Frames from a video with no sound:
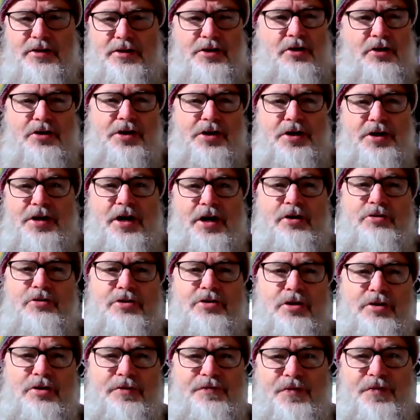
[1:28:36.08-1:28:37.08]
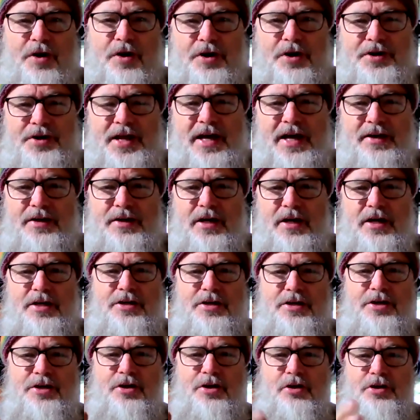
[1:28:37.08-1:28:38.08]
You're not going to know till you find out.
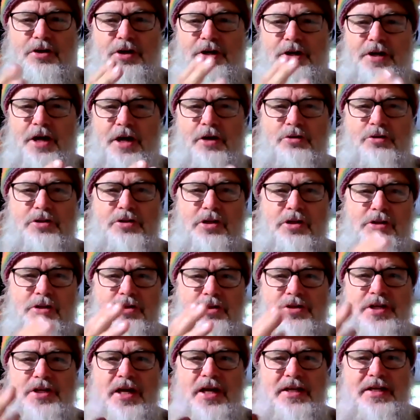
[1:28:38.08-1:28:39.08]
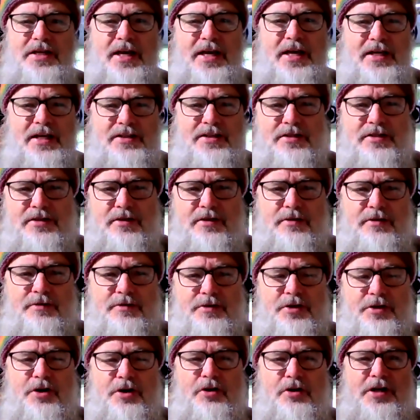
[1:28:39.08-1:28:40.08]
You're not going to know till you say yes.
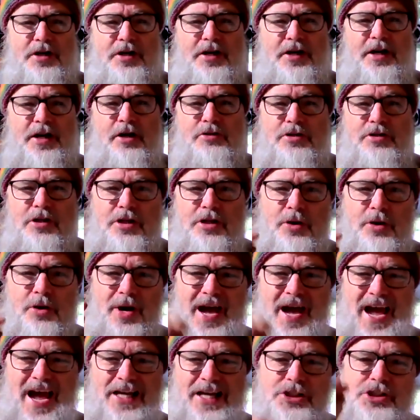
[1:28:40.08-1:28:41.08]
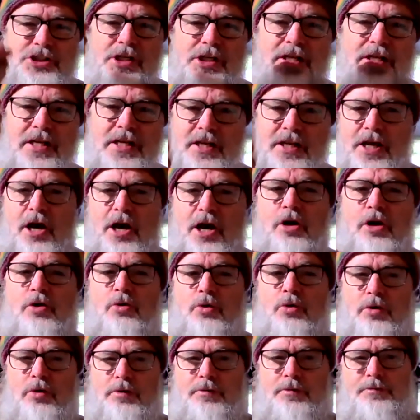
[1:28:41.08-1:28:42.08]
You're not going to know till you actually
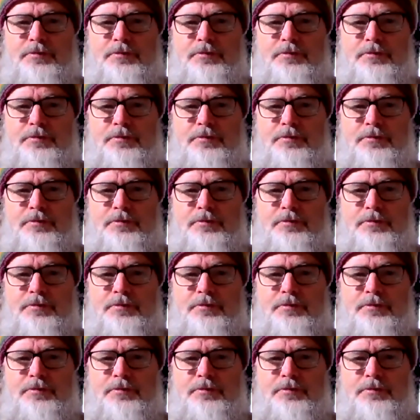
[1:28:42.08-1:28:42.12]
go.